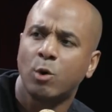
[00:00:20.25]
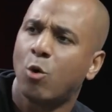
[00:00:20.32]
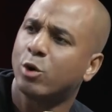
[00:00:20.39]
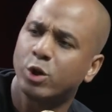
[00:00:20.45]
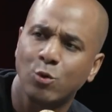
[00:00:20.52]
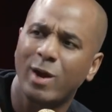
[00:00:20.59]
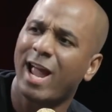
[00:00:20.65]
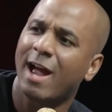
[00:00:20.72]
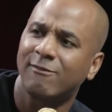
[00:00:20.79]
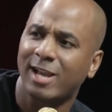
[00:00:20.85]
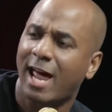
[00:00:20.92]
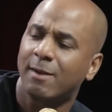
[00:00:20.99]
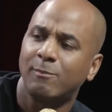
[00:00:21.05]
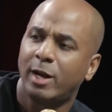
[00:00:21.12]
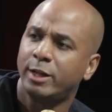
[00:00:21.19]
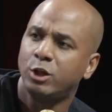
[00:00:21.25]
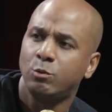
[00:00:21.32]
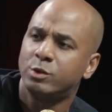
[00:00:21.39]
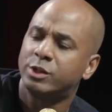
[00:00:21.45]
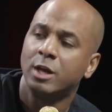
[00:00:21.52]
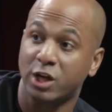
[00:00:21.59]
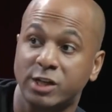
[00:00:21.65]
broke, you ain't have a lot of money. You
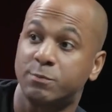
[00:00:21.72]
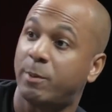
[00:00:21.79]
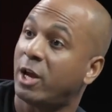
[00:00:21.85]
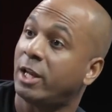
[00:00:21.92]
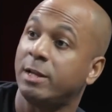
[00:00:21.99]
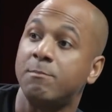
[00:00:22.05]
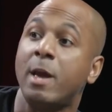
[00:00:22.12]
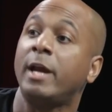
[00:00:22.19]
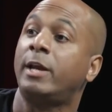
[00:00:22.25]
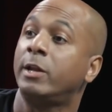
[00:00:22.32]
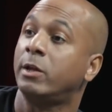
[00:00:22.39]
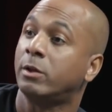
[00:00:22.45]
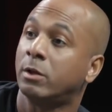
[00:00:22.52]
was just barely making